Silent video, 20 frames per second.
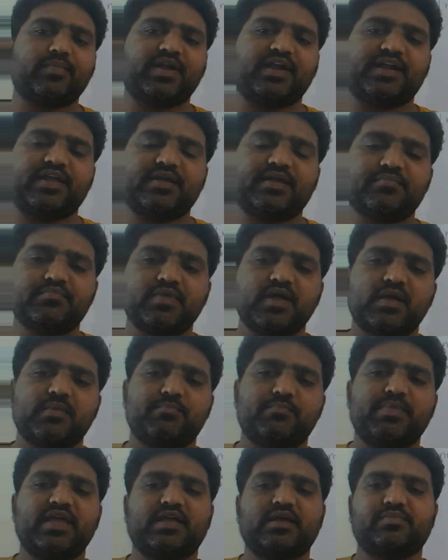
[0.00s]
medium
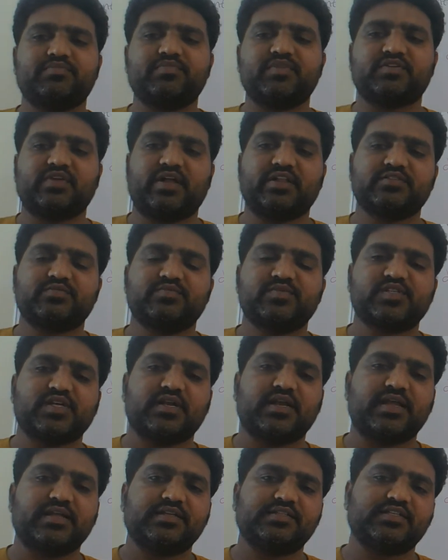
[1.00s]
make up the transmission
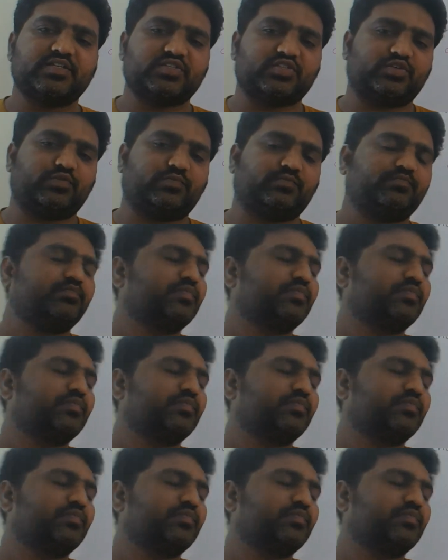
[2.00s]
line system.